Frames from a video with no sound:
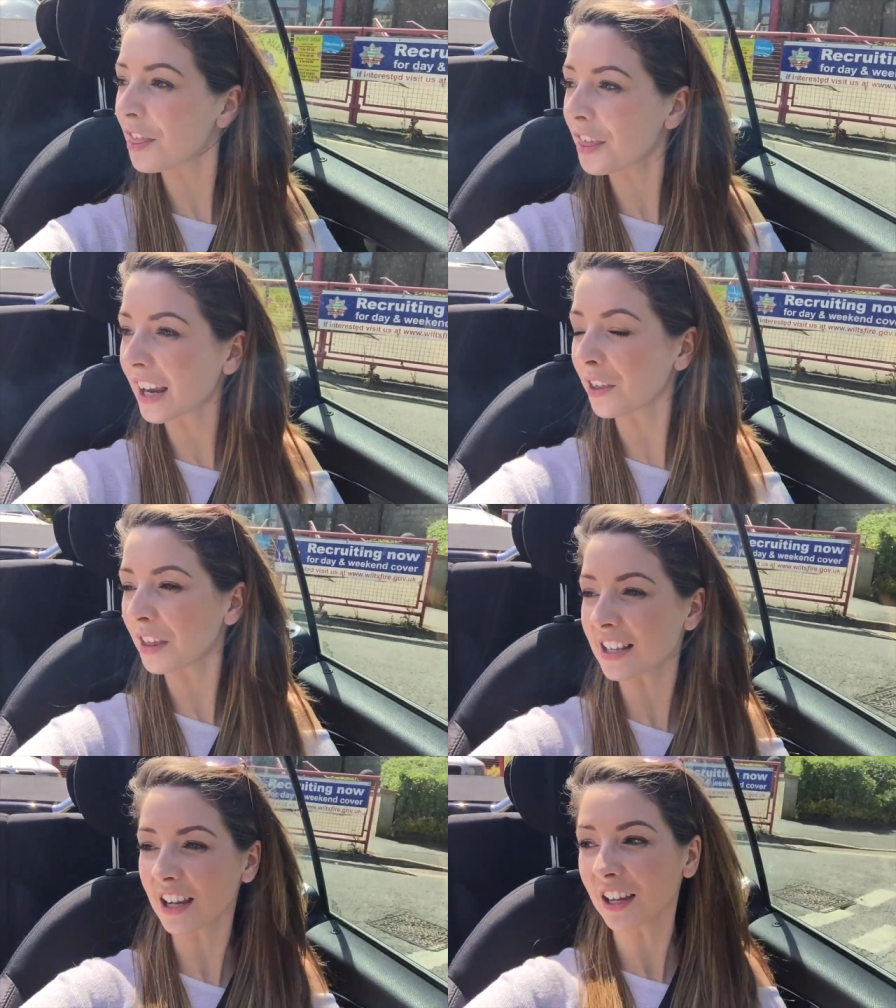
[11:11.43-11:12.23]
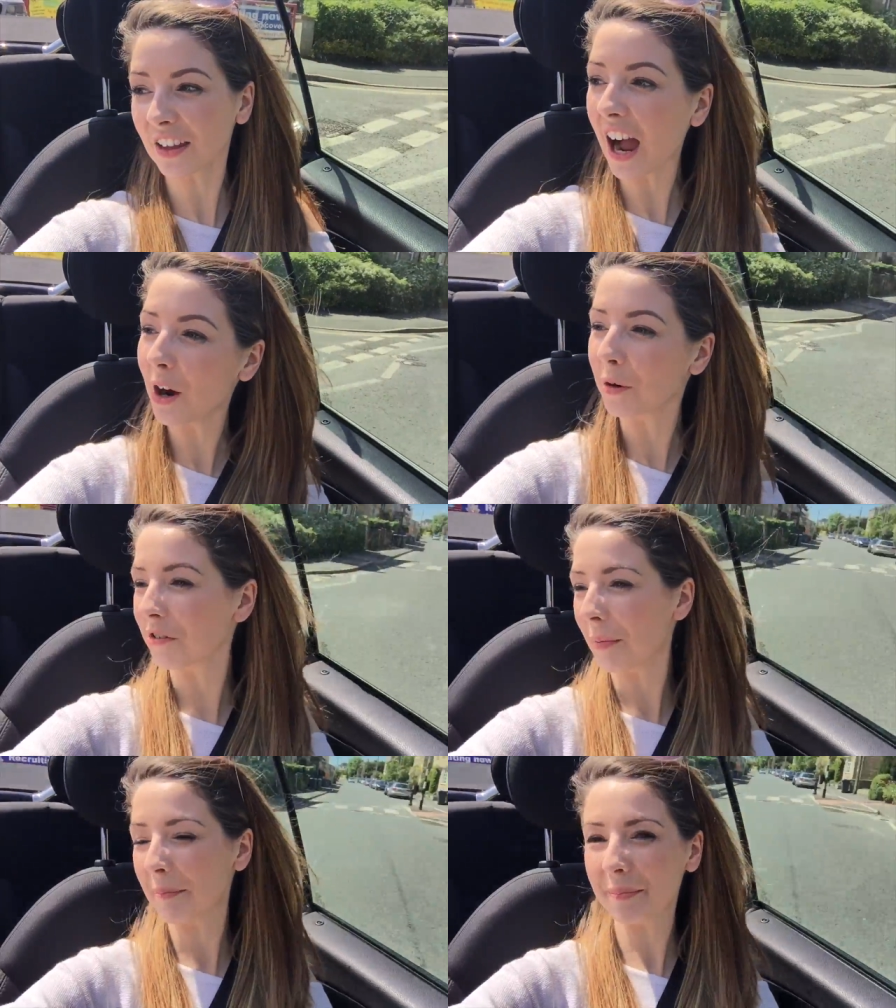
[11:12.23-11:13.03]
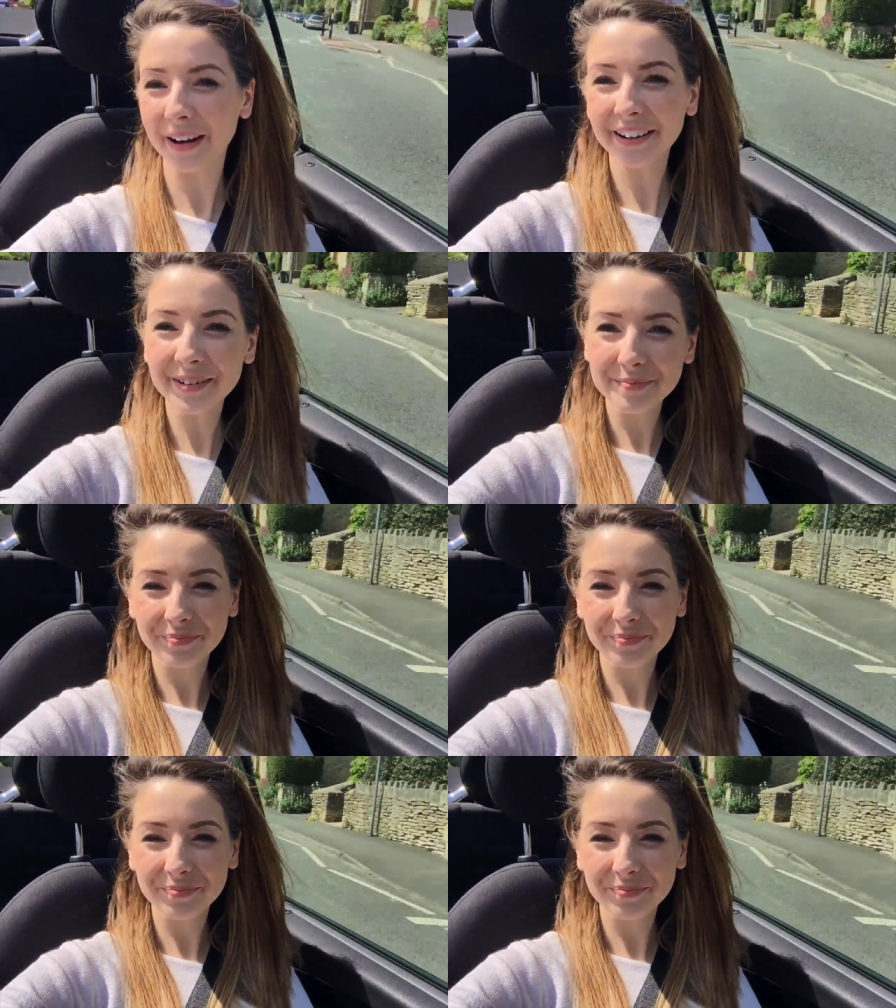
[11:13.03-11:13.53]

didn't think things like that I would yeah, remember. Yeah,